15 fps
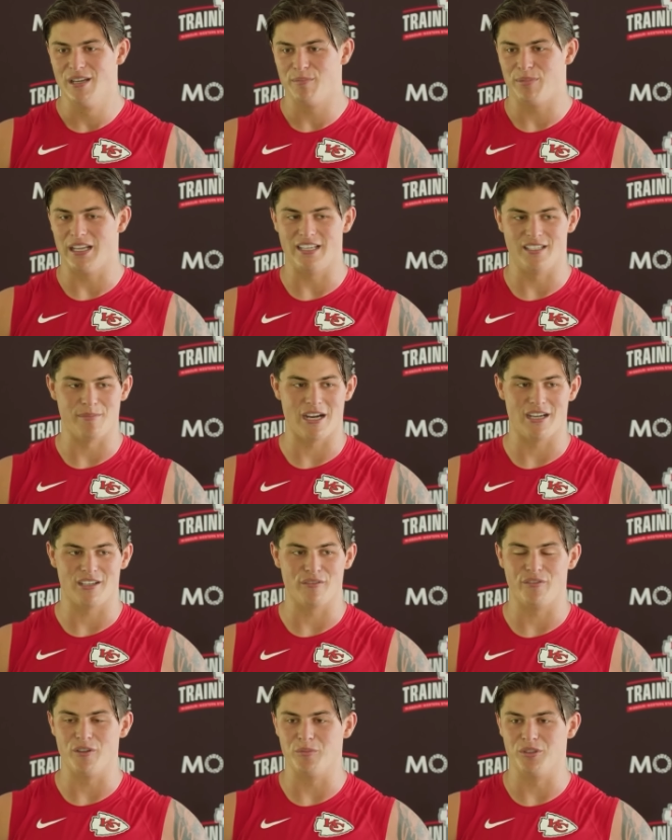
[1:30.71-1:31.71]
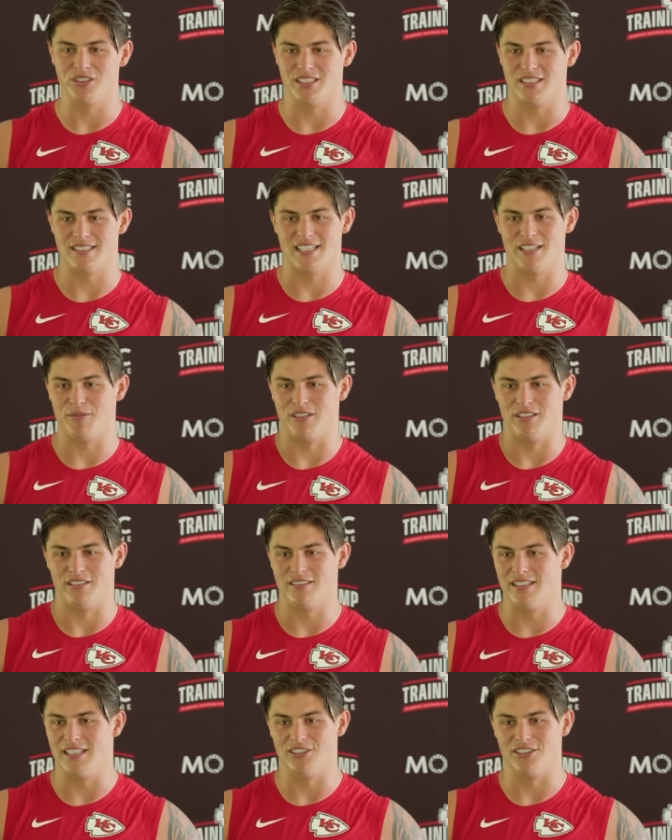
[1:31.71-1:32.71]
played American football since they were
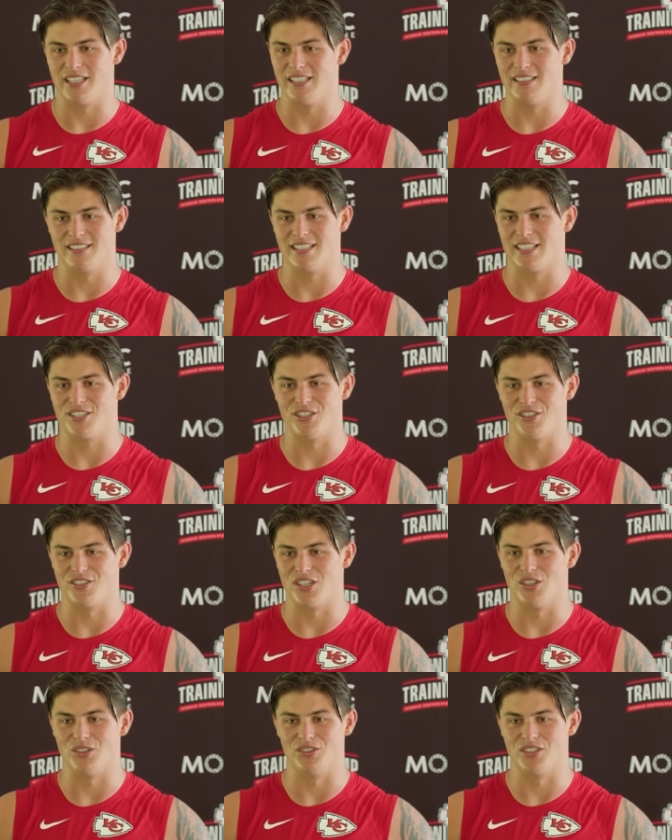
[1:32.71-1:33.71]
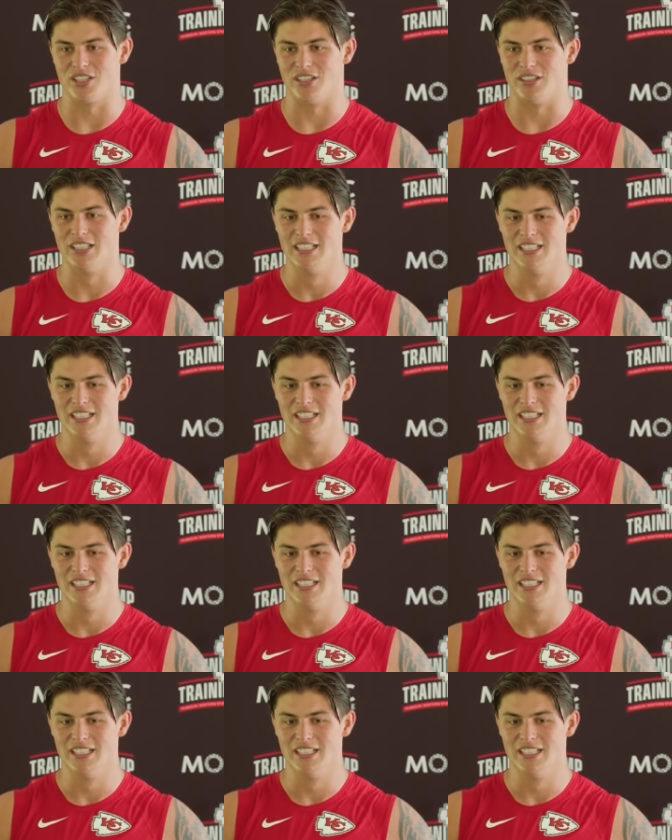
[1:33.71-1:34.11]
little kids, six years old. So.